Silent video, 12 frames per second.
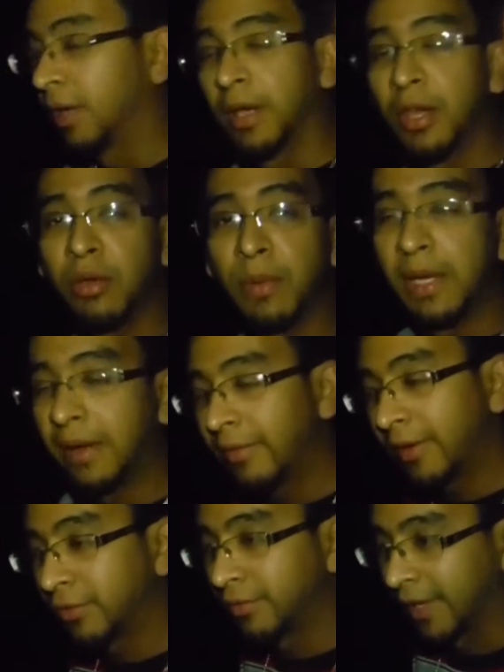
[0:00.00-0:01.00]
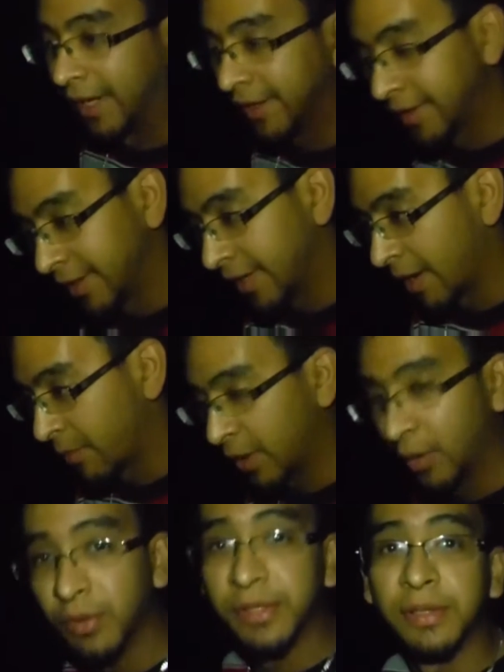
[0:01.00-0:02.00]
Can you believe that tonight I'm
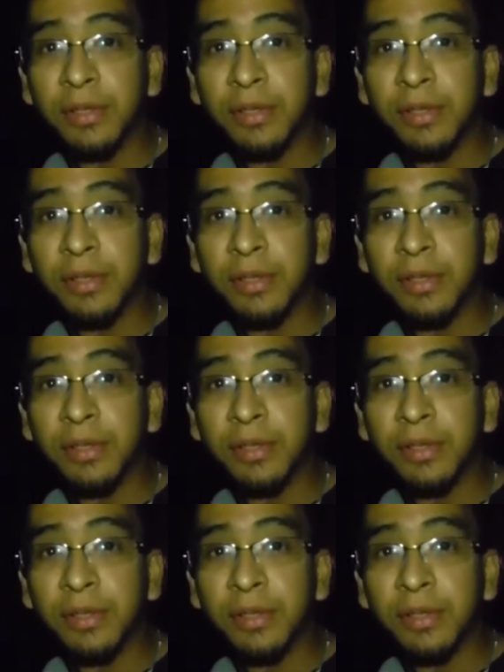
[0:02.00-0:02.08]
gonna go,